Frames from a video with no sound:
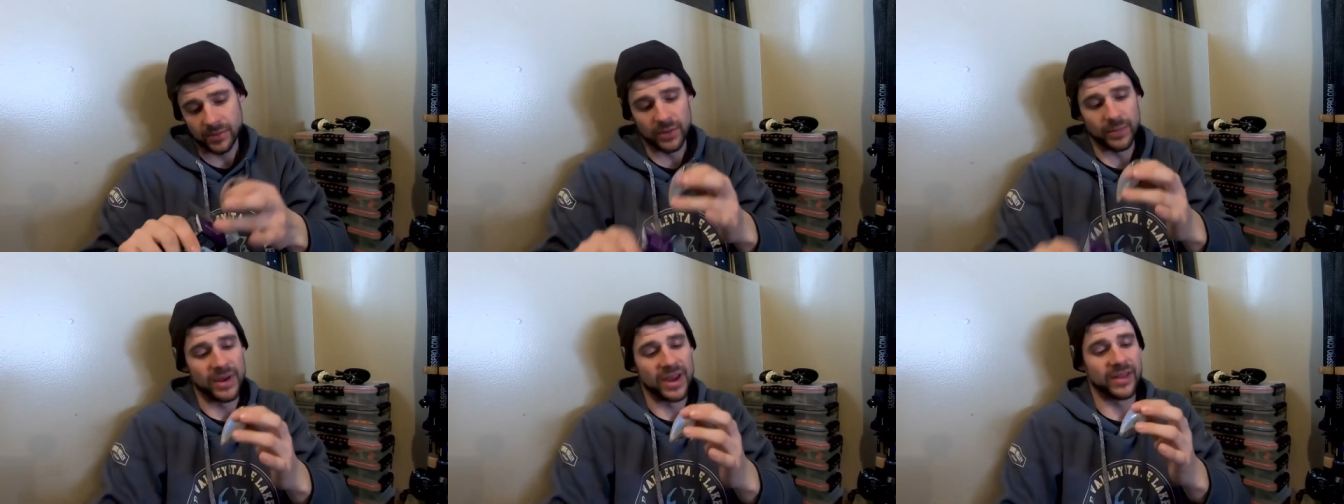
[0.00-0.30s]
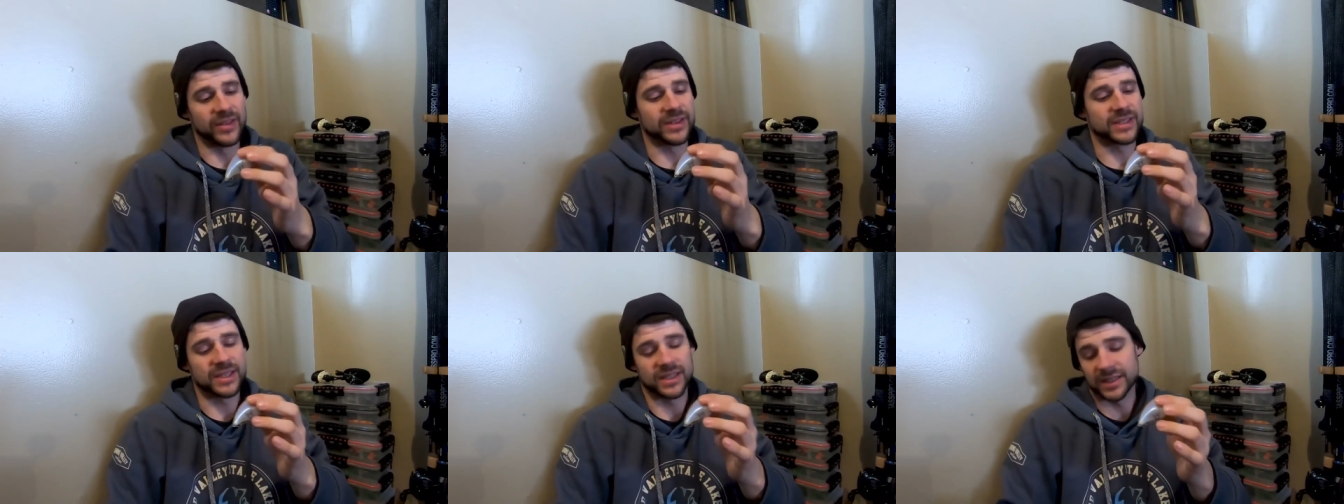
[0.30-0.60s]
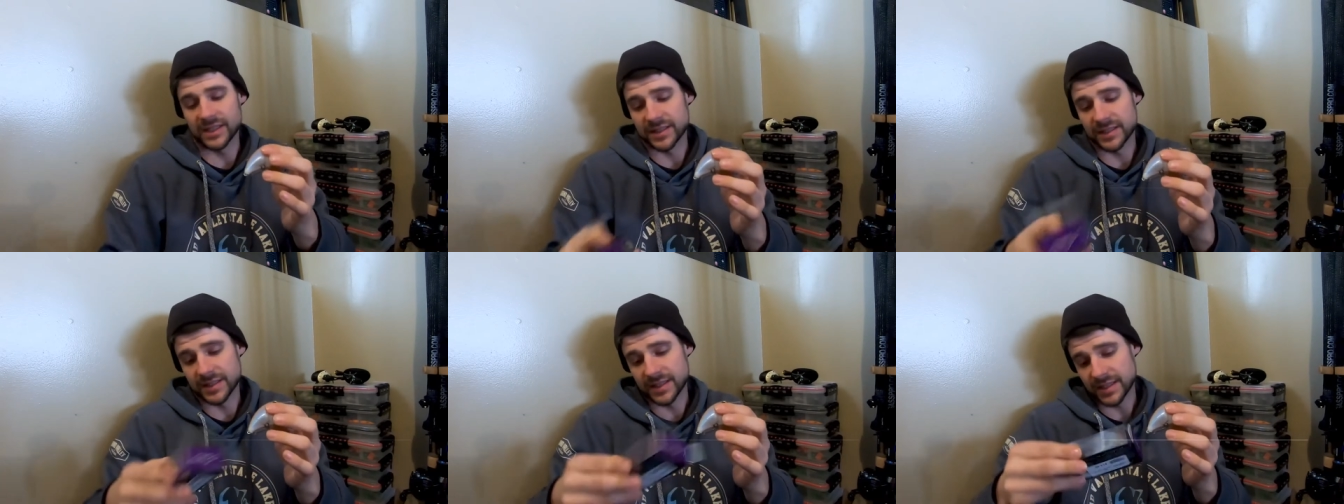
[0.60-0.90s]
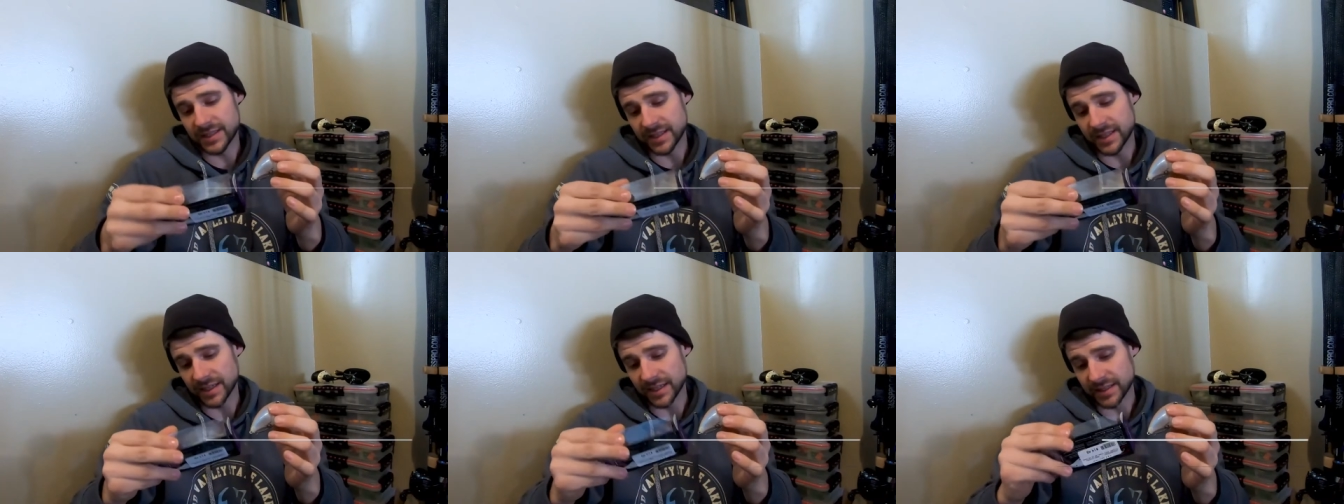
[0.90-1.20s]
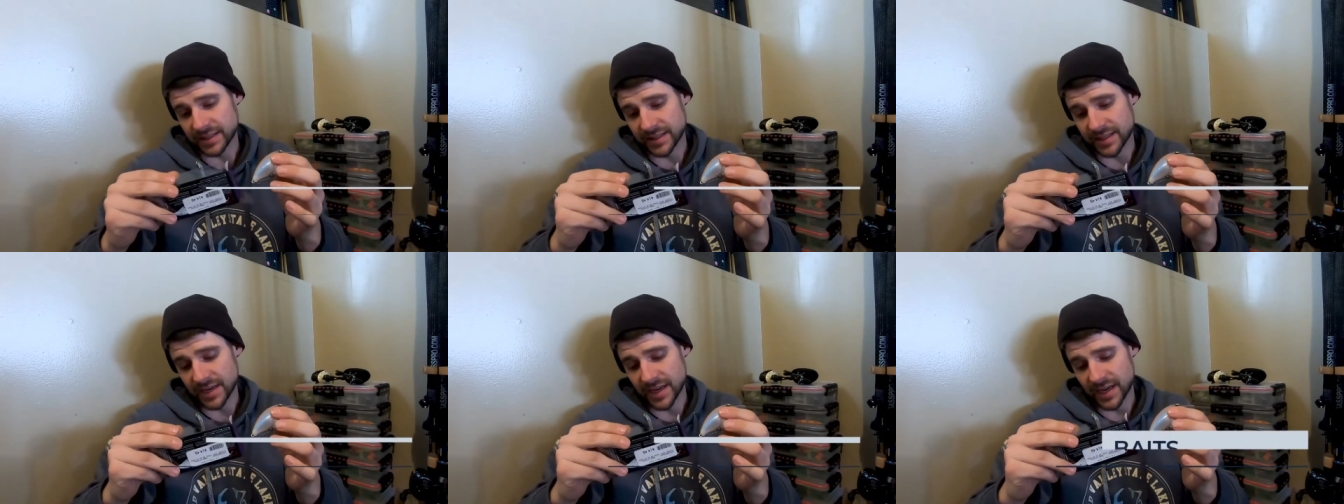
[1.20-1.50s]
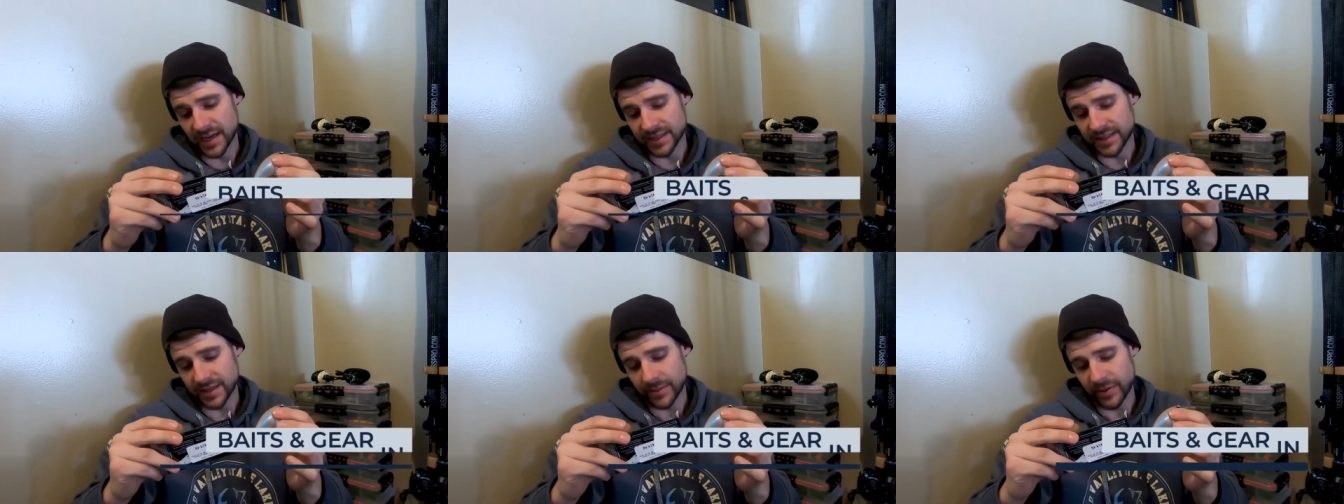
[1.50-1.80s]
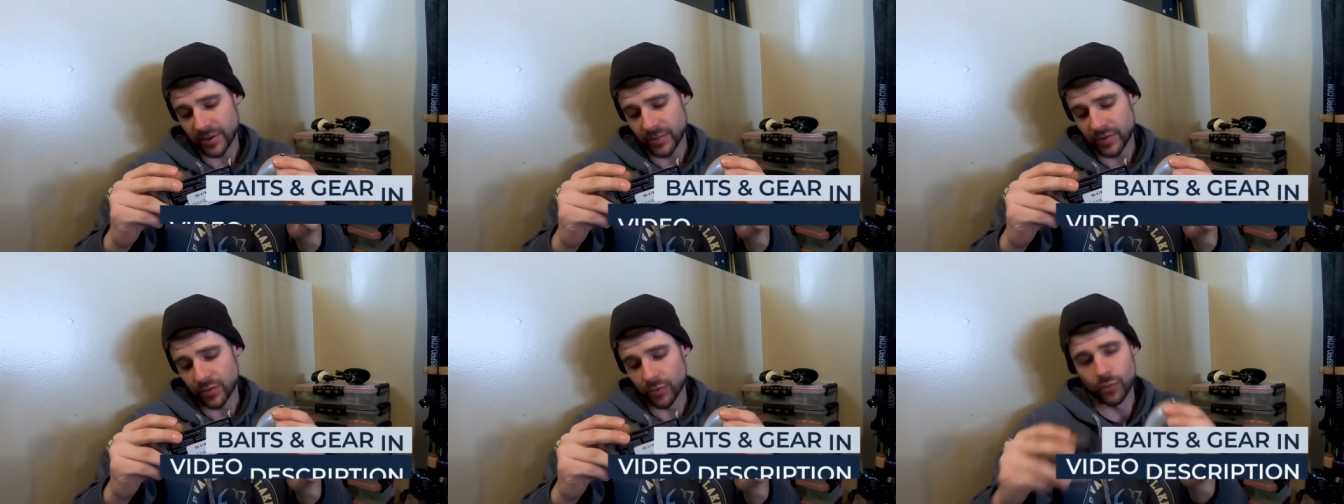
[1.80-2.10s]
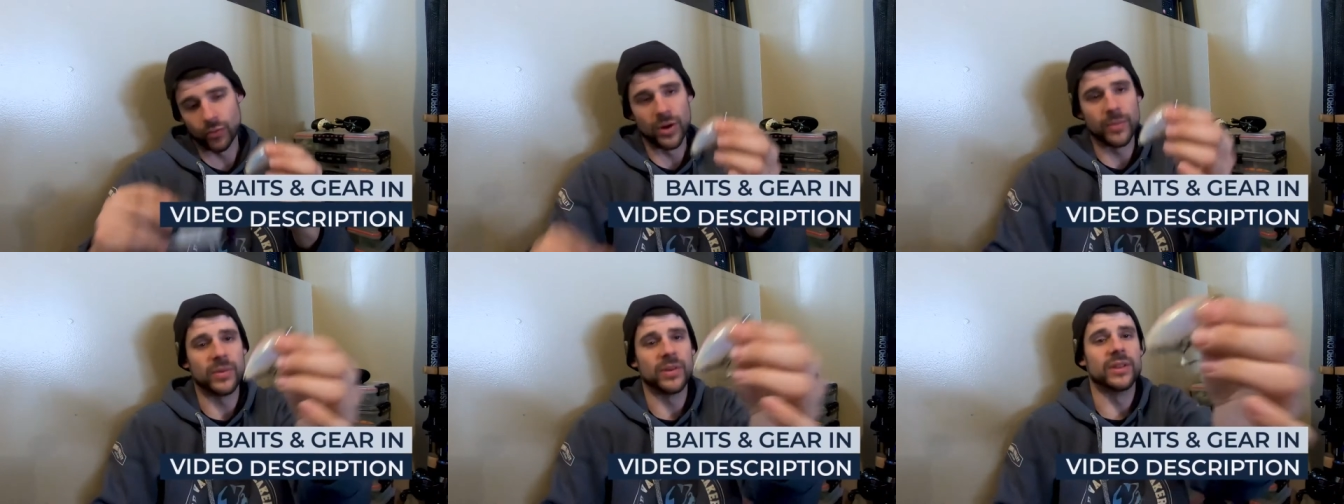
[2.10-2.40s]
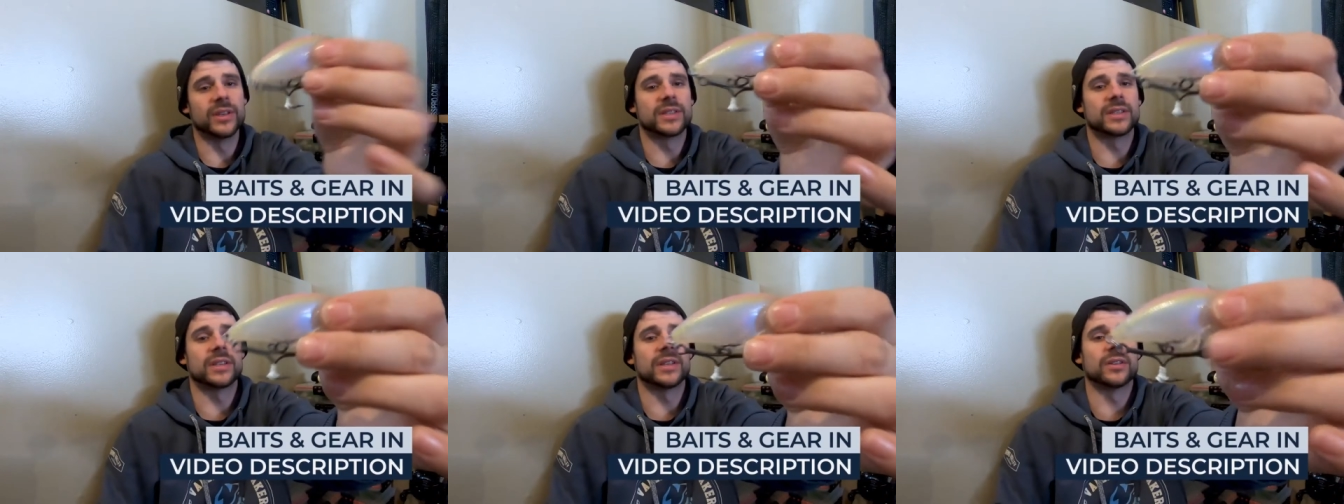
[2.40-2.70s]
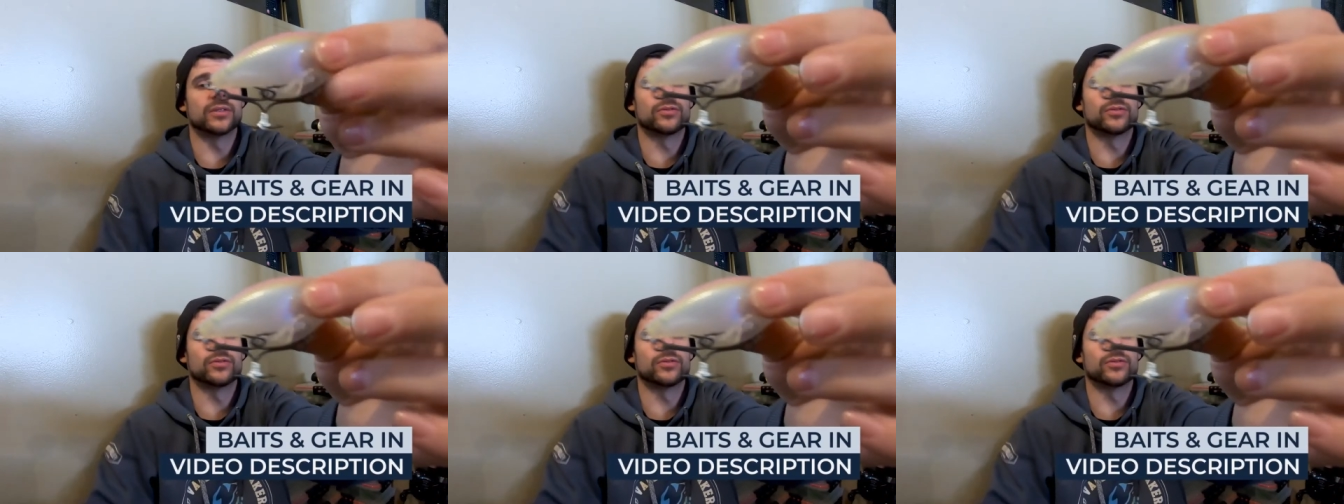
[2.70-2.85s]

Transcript: Man, this thing is nice. I'm going to be ripping this thing